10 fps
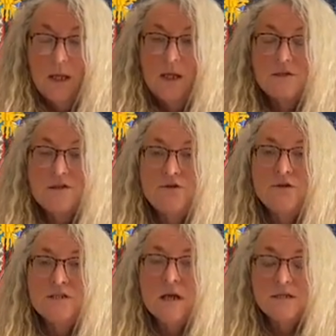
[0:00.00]
As soon
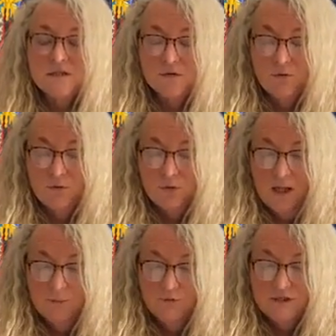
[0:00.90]
as I saw
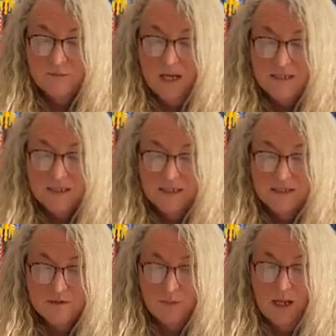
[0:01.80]
that prismatic
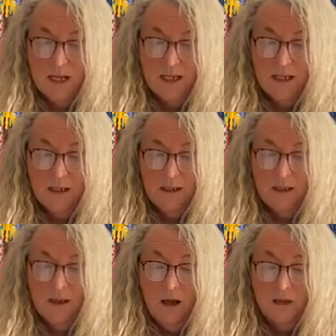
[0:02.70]
display,
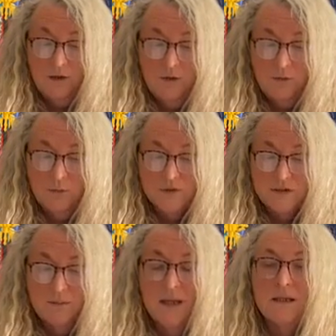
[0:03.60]
I knew what
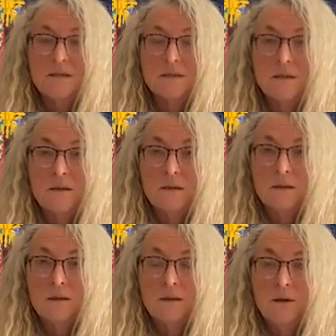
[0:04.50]
it meant.
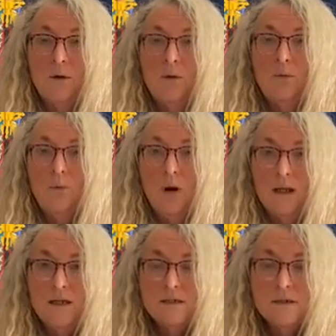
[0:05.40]

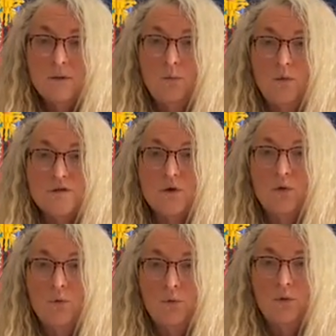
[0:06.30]
White was
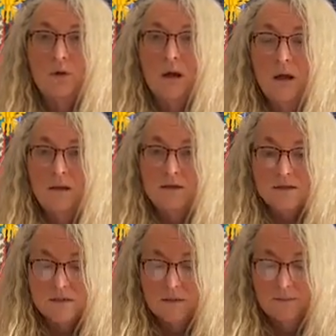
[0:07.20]
all colours.